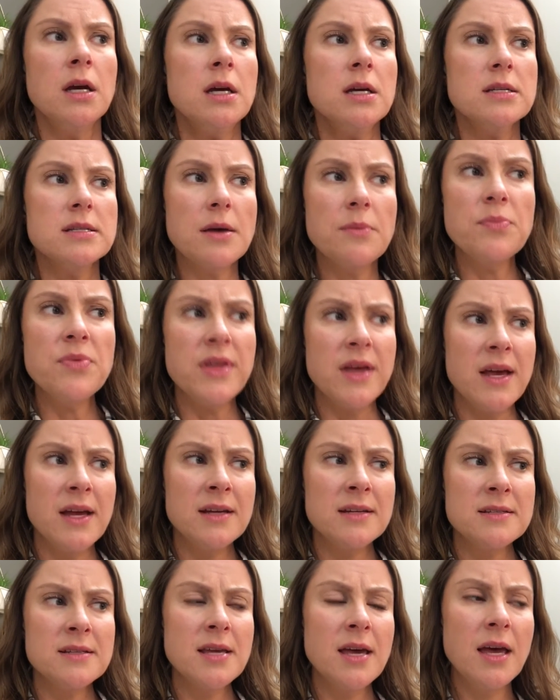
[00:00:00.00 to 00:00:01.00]
Some
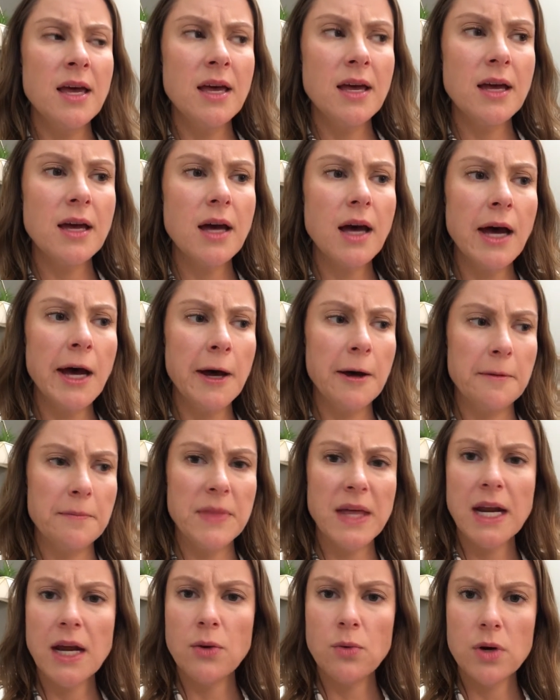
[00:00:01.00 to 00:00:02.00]
things
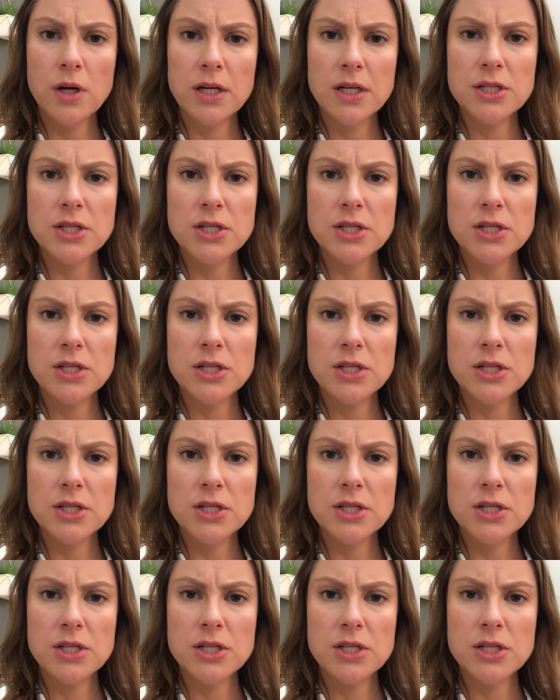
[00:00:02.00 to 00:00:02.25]
that I want